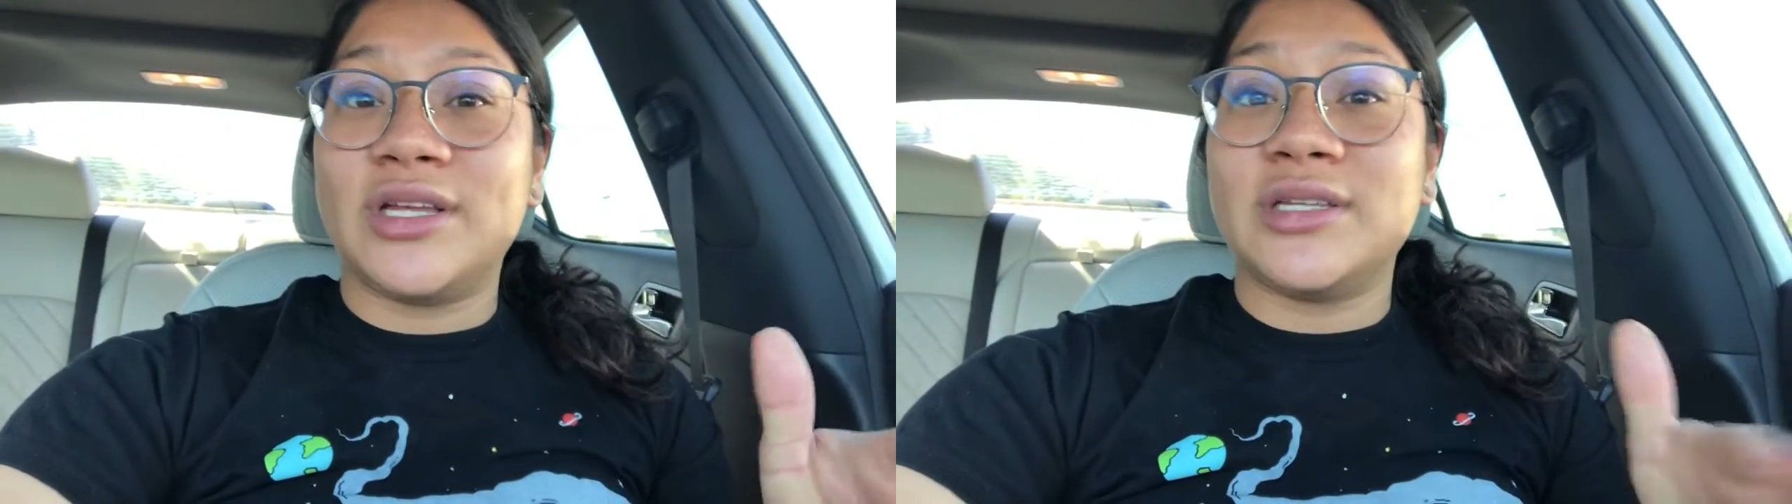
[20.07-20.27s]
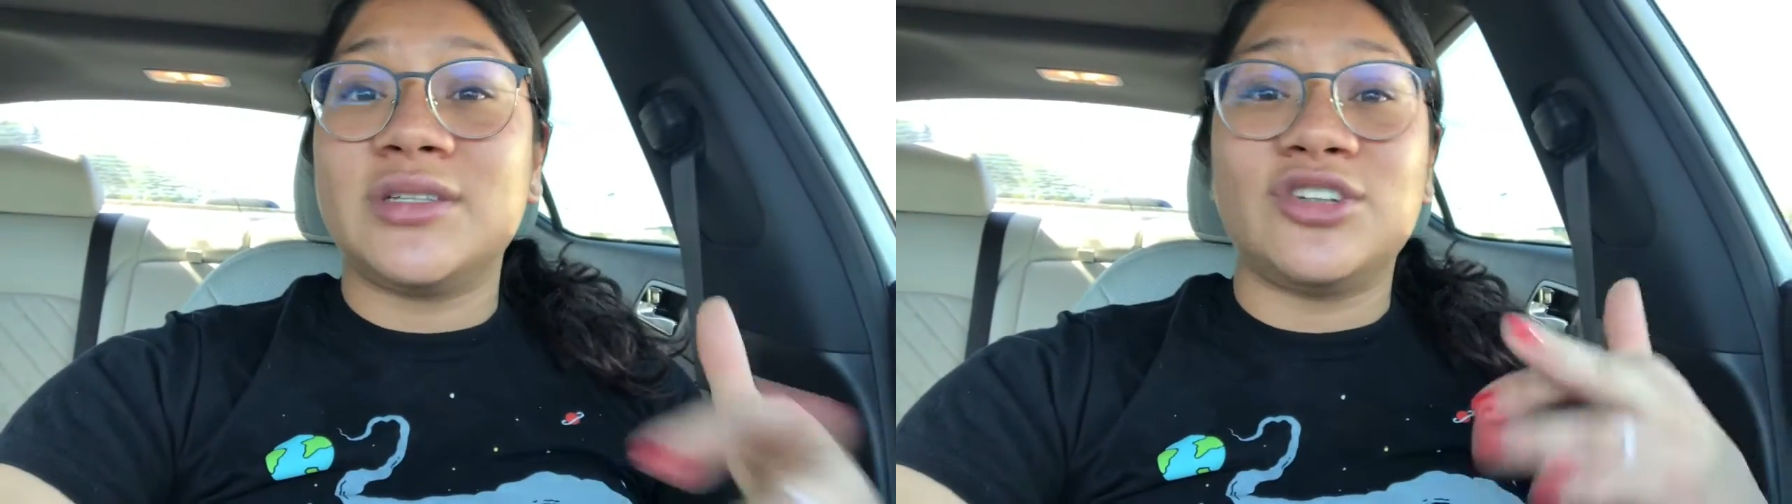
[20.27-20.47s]

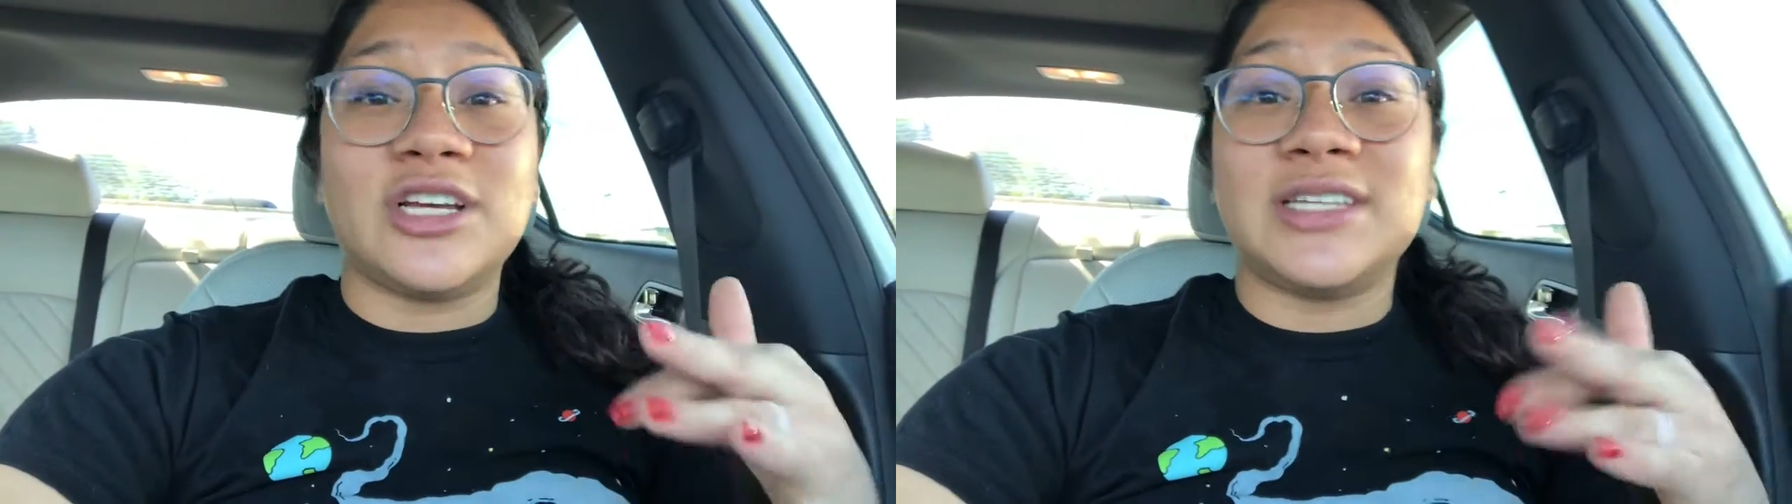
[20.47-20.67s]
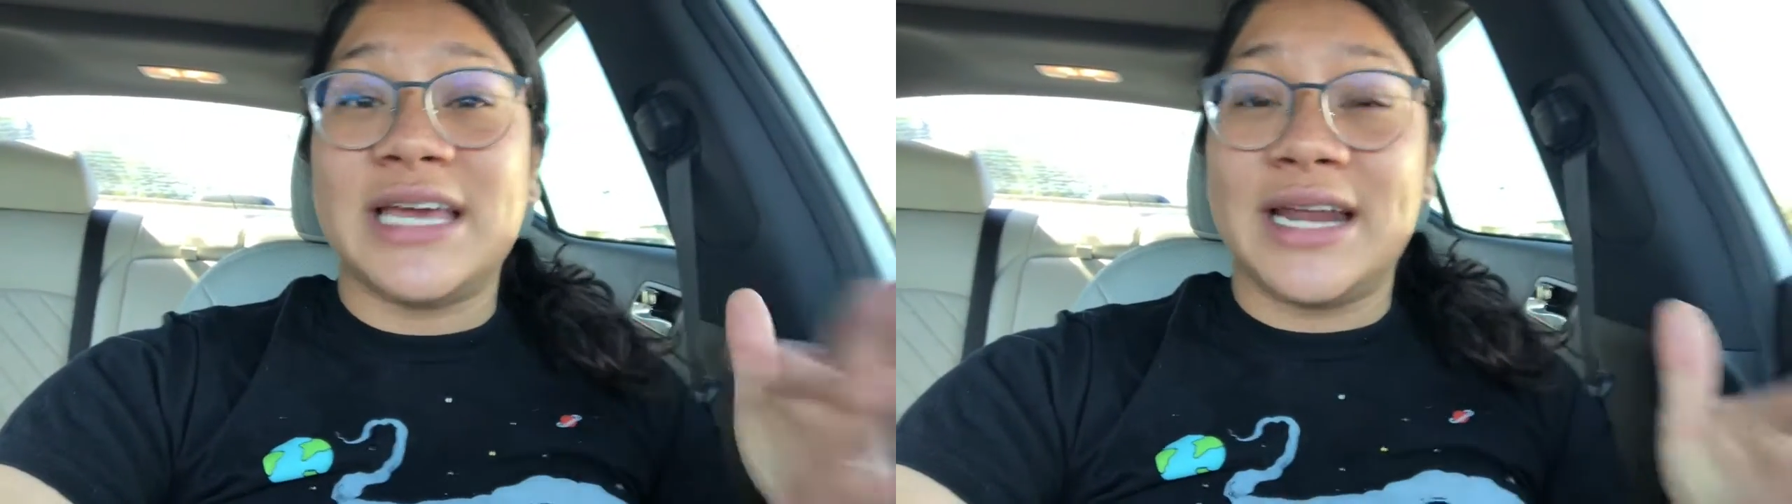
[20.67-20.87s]
this,
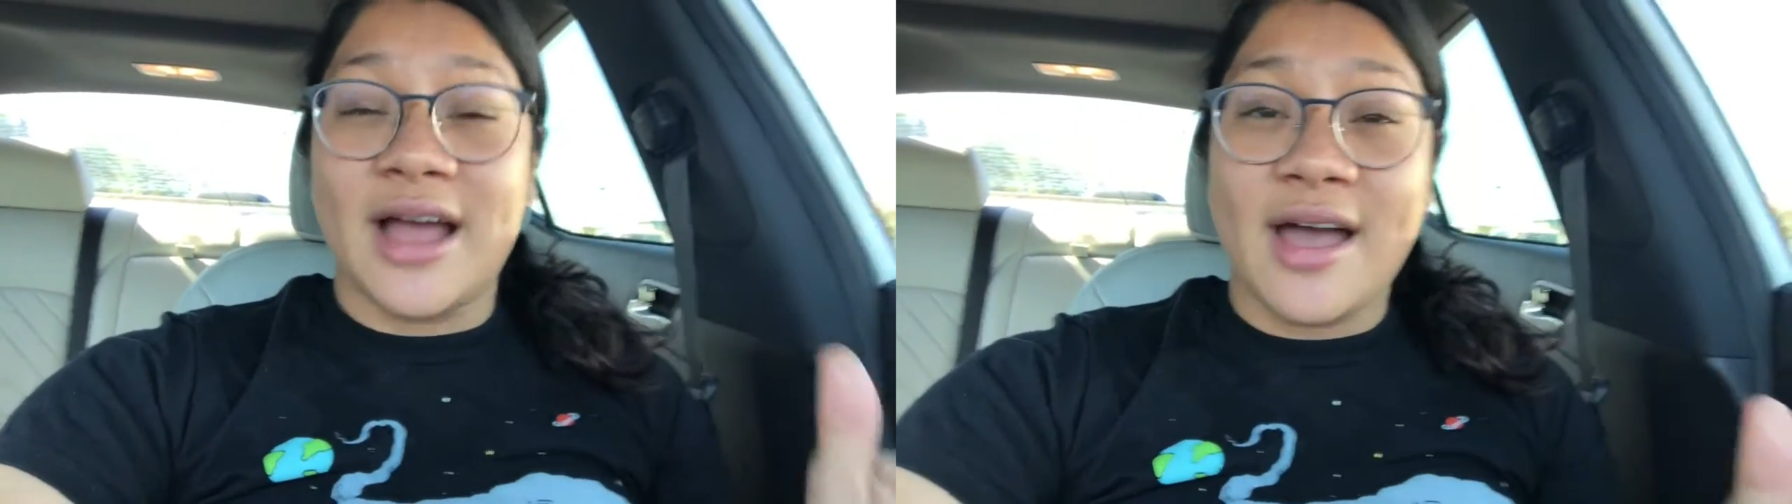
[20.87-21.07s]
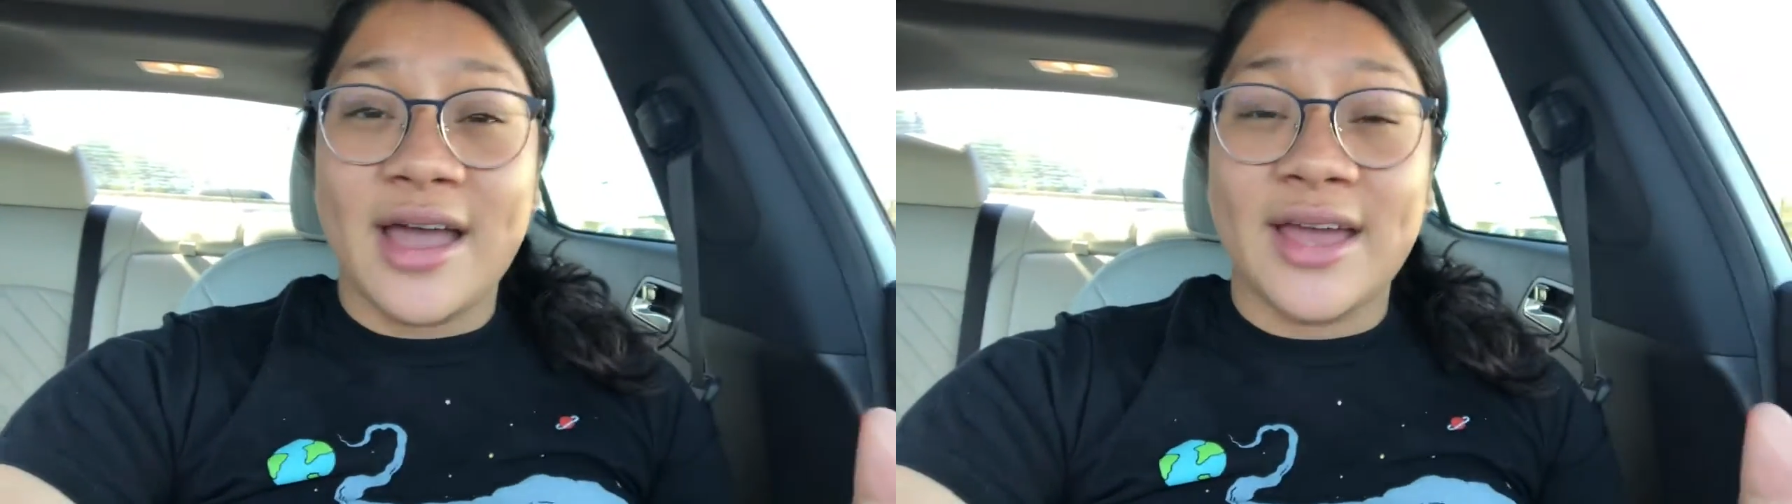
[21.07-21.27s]
just he and
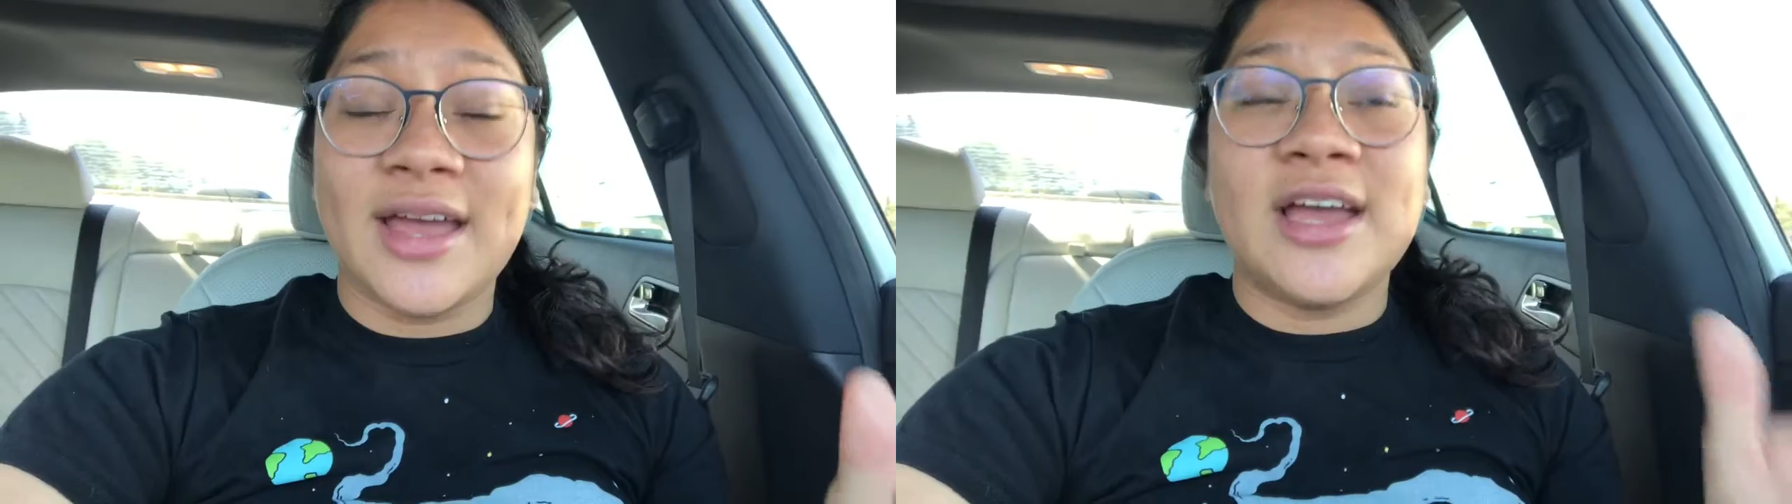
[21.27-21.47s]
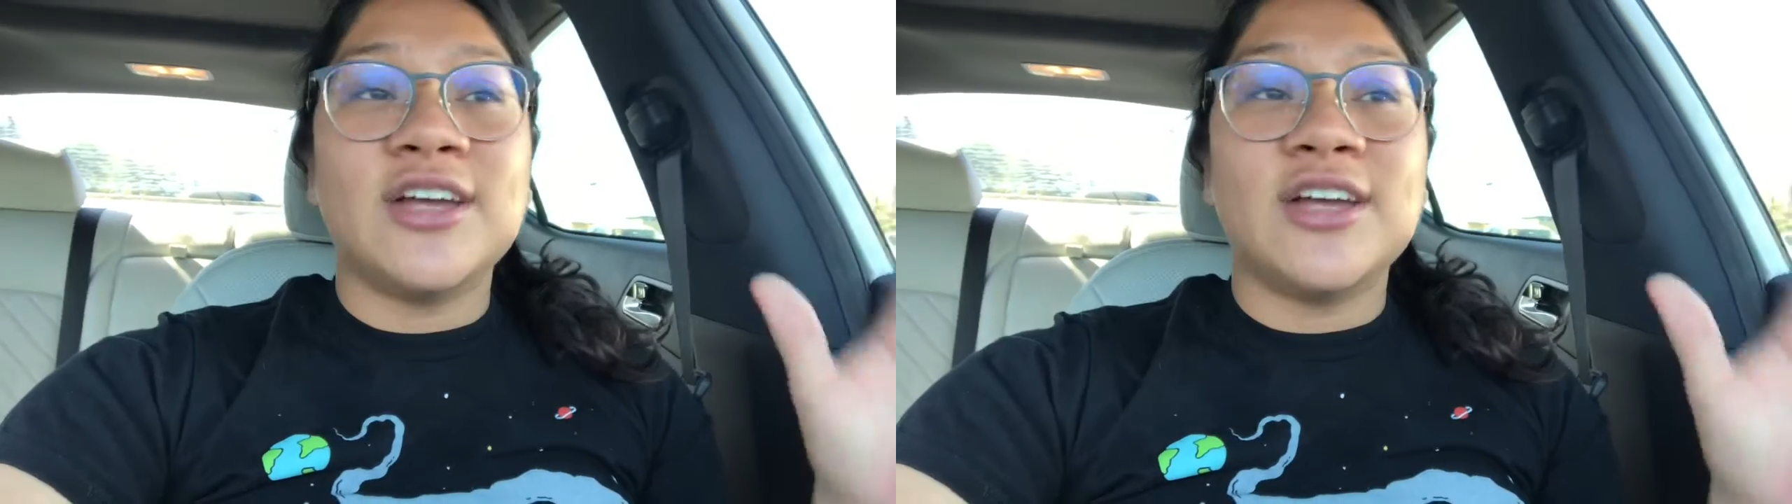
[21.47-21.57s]
I.